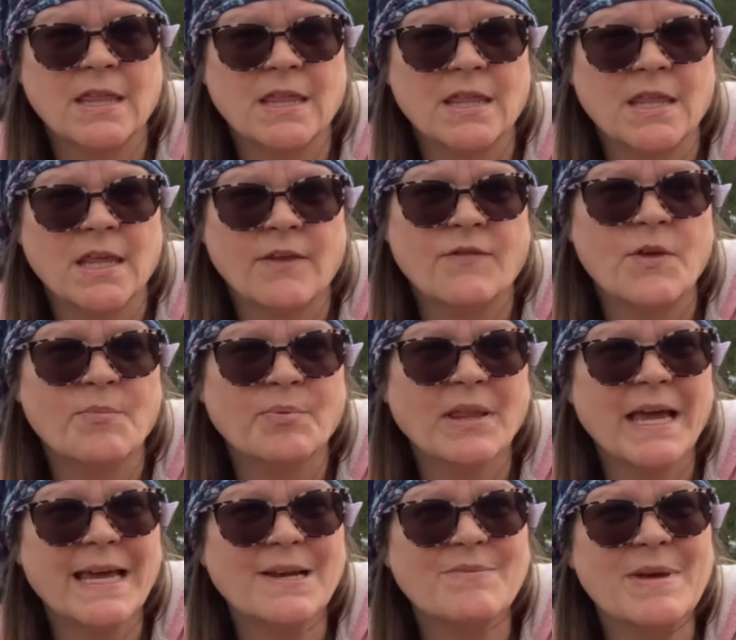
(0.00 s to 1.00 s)
If you
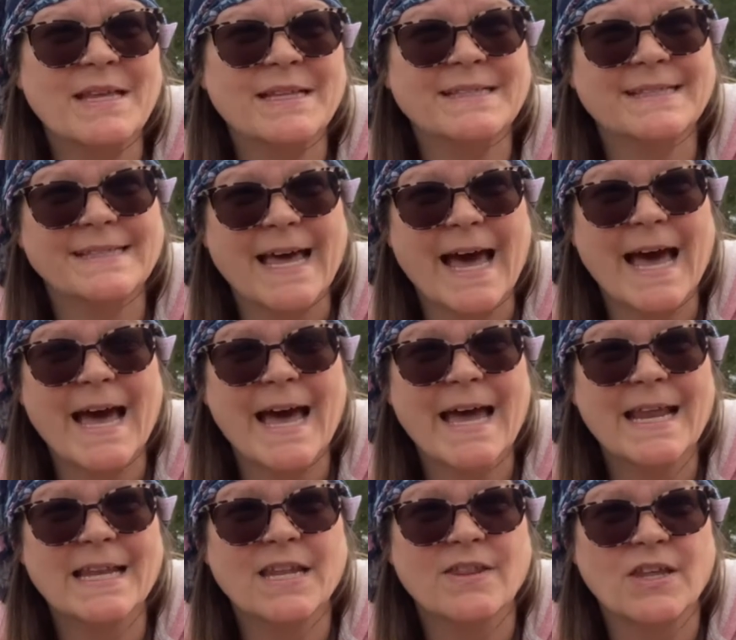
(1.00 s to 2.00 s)
plant them
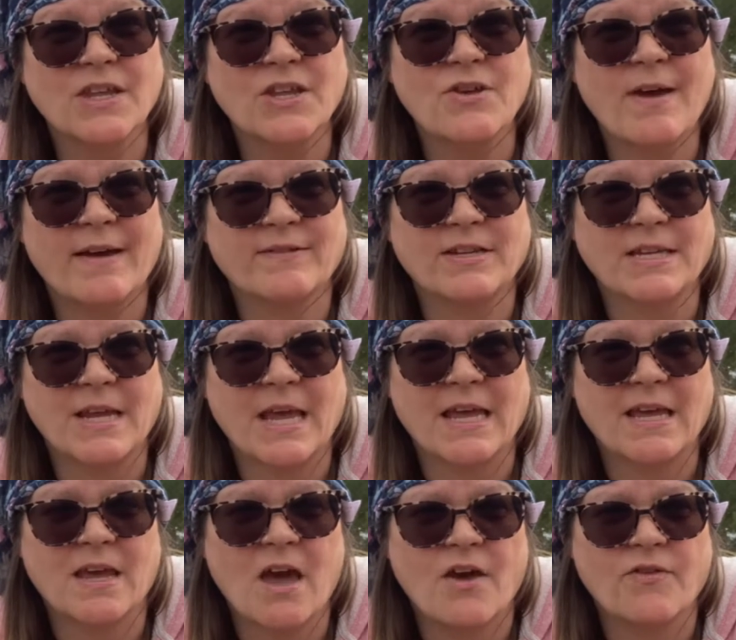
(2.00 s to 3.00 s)
inside, then you have to
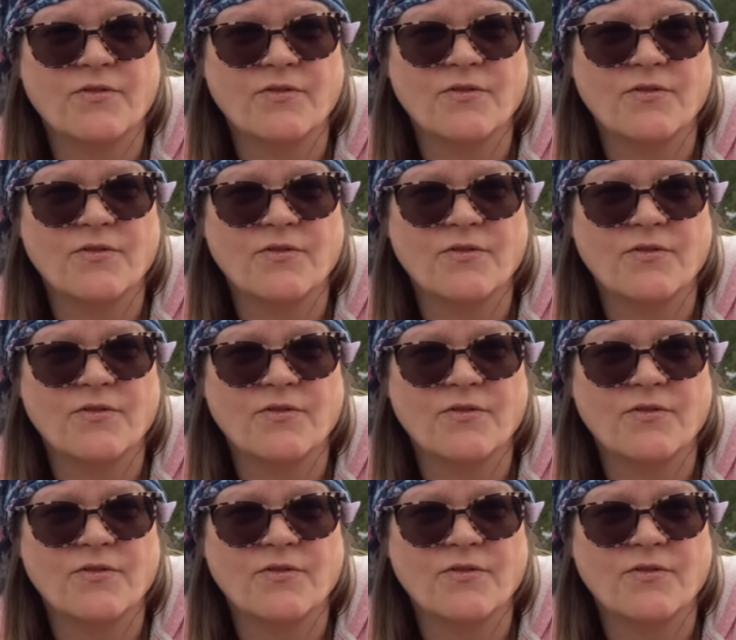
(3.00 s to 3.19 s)
go through the